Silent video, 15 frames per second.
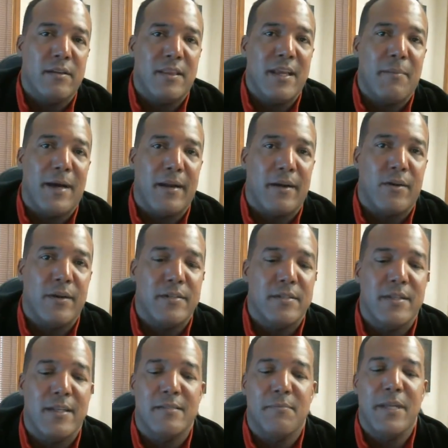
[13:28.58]
think about it, Kris.
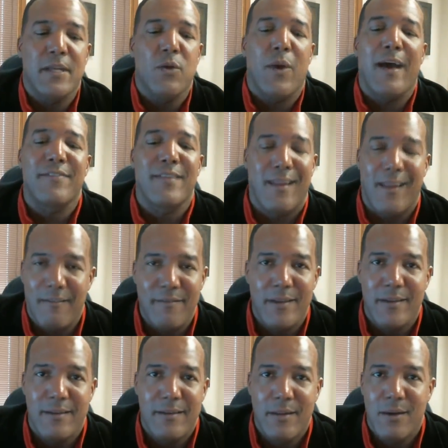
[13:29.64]
It doesn't mean you have to love it.
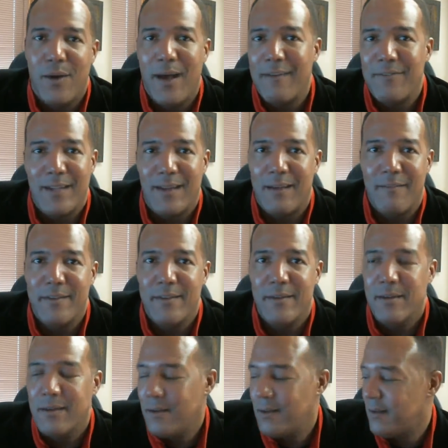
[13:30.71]
You don't have to love it.
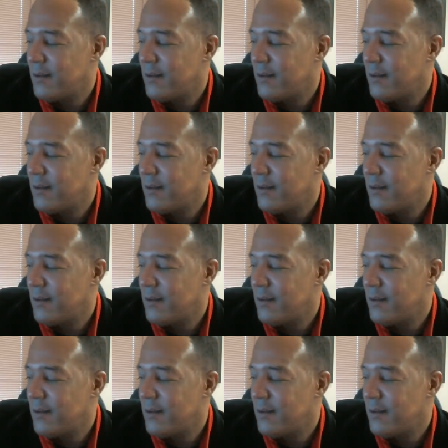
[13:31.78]
I